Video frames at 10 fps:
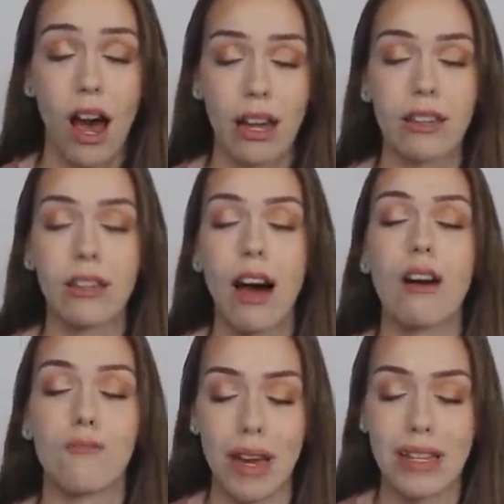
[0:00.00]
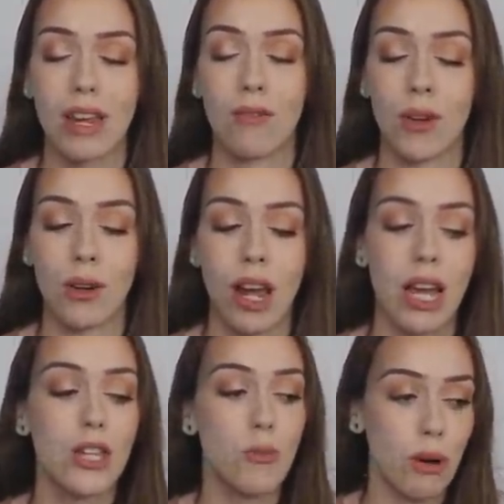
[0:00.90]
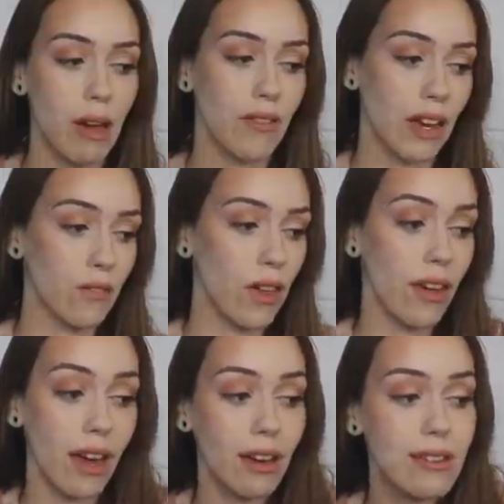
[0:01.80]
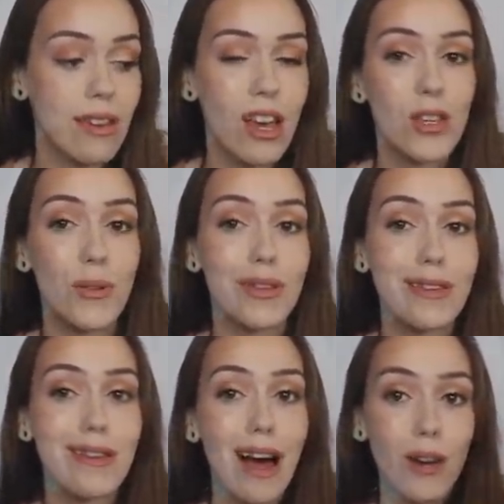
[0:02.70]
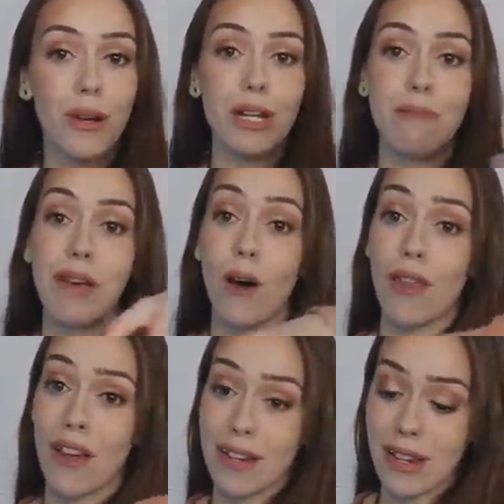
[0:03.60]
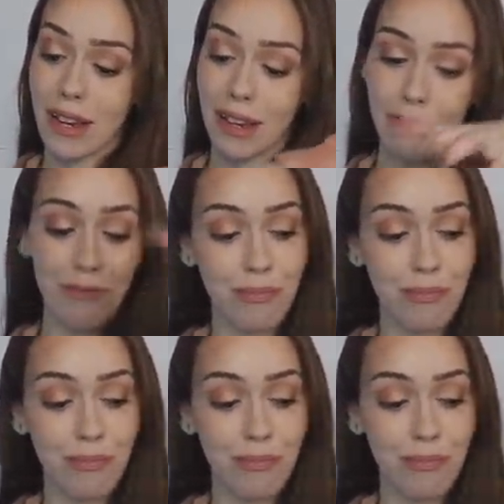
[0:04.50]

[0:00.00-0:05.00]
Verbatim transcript: I love Mexican food. It's one of my favorite things. So this is not going to be authentic,